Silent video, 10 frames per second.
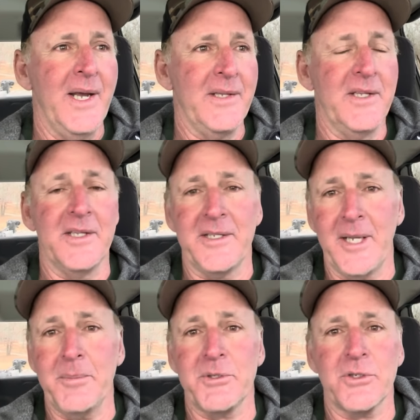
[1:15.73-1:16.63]
And then the
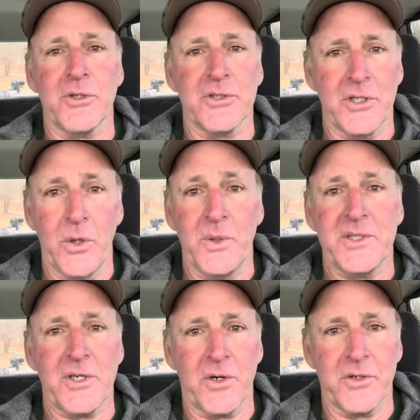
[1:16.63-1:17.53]
temperature slowly
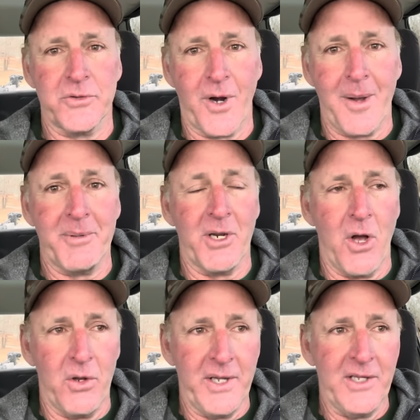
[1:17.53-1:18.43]
started dropping
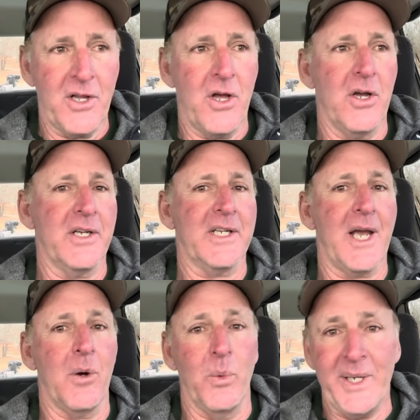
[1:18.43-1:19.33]
all day long, and it
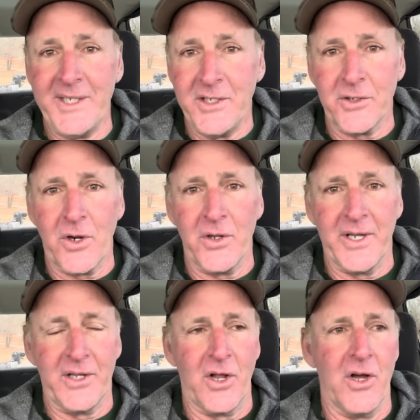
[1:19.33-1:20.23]
got windier all
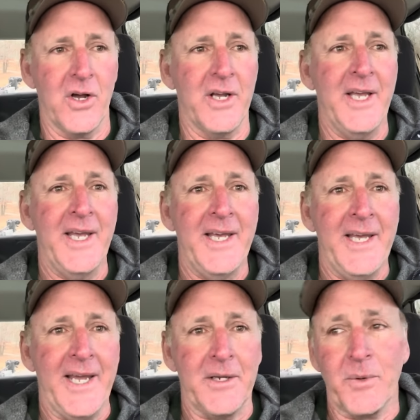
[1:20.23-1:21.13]
day long.
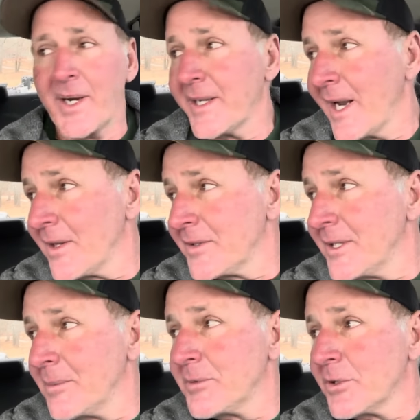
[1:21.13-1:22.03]
And right now the
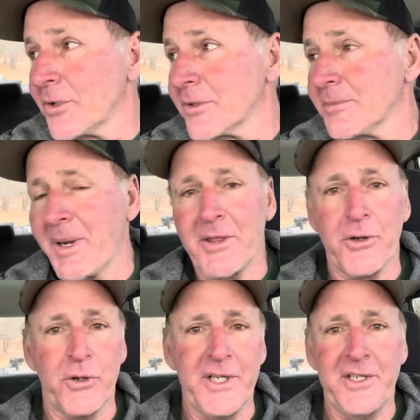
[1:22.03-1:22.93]
temperature's about
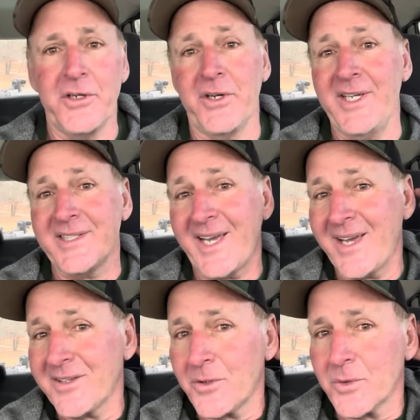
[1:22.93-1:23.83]
30 degrees
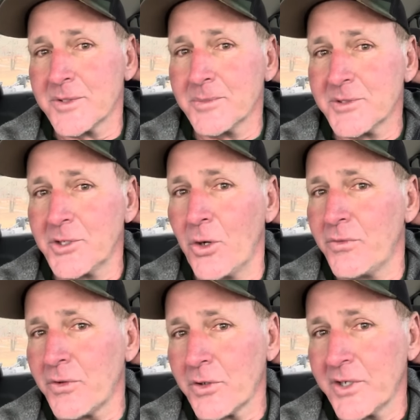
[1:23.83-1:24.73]
out. There were some snow
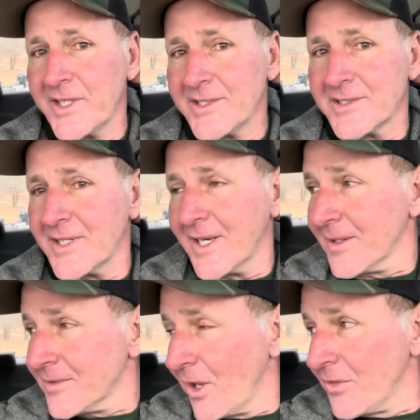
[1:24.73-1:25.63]
flurries
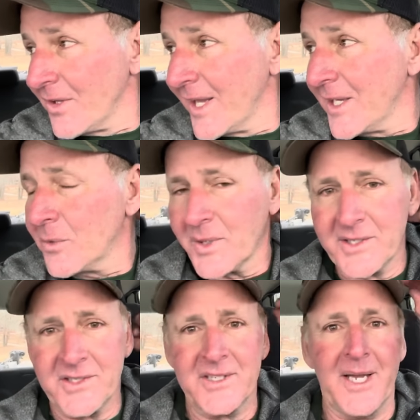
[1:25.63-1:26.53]
on the lake when I
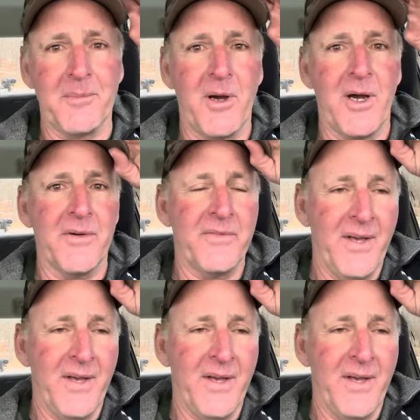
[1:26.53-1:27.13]
just came off,